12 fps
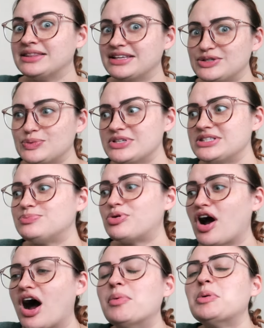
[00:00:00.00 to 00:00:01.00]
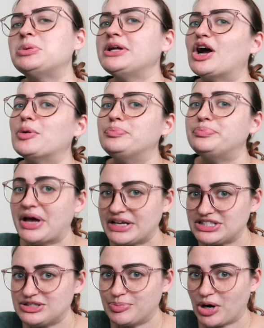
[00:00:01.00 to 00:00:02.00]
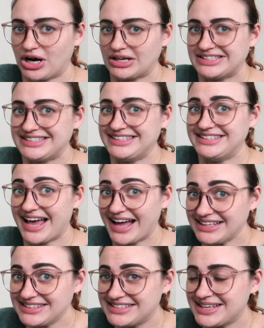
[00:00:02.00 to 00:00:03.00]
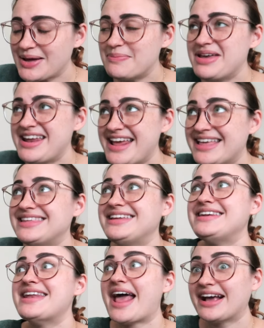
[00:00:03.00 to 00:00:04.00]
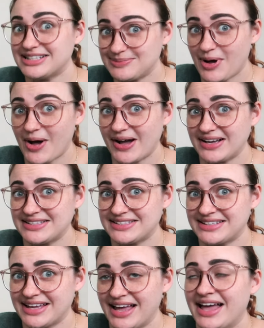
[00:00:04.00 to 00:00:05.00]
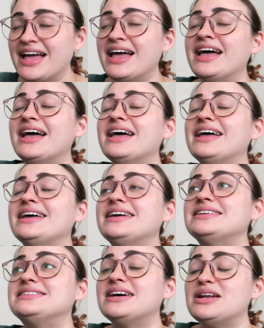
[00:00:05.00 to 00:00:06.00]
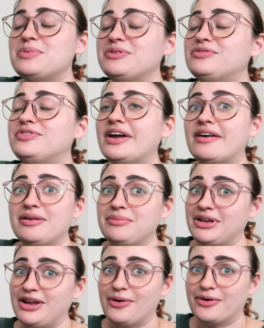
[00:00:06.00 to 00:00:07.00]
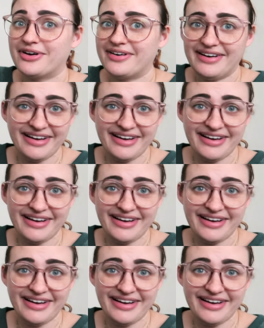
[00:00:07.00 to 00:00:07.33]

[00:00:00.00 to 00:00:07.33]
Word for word: this was probably our best box yet meaning the next box is gonna be very mediocre